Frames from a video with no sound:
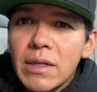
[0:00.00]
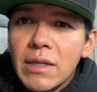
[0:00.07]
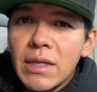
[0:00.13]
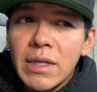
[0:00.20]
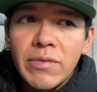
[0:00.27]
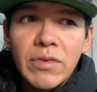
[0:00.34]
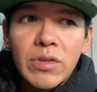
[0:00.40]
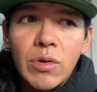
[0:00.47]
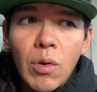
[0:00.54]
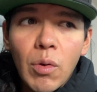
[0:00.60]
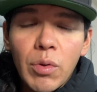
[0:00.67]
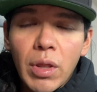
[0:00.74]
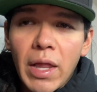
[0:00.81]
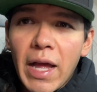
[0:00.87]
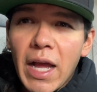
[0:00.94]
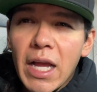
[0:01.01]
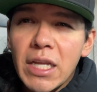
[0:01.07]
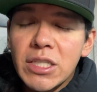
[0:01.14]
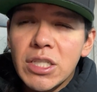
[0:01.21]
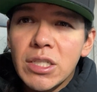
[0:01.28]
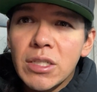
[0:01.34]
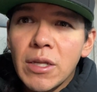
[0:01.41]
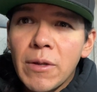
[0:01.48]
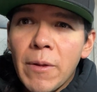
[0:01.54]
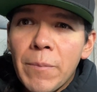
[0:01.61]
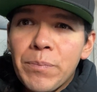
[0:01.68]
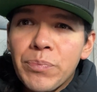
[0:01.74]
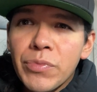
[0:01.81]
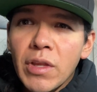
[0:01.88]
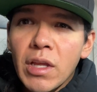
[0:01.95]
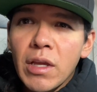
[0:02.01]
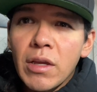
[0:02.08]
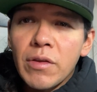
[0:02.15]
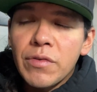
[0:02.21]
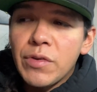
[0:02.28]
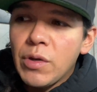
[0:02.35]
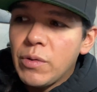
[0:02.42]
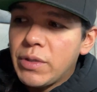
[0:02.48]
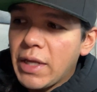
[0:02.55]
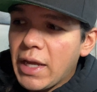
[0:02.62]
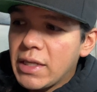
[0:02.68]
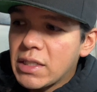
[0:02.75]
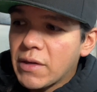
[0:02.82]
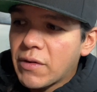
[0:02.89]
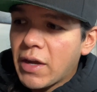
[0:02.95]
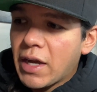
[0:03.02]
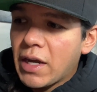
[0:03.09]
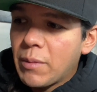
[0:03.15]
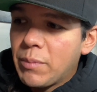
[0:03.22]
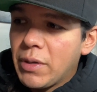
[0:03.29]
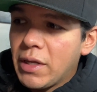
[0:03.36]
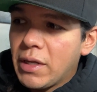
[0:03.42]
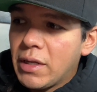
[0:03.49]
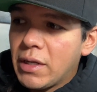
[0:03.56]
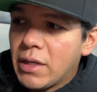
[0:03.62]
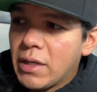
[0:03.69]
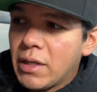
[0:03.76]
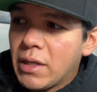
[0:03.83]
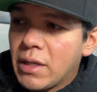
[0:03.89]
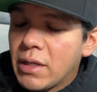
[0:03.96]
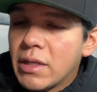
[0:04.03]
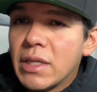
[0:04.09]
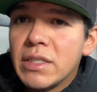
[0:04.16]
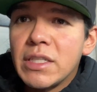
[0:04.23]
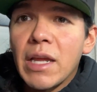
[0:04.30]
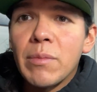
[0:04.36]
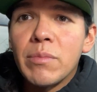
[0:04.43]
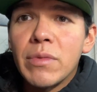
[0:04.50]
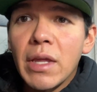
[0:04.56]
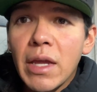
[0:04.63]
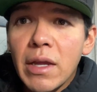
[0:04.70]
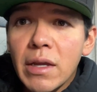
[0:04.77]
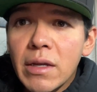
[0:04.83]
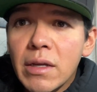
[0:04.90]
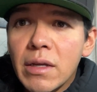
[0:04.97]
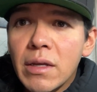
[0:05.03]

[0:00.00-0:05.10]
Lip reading: even though the last few days have kind of been the same thing,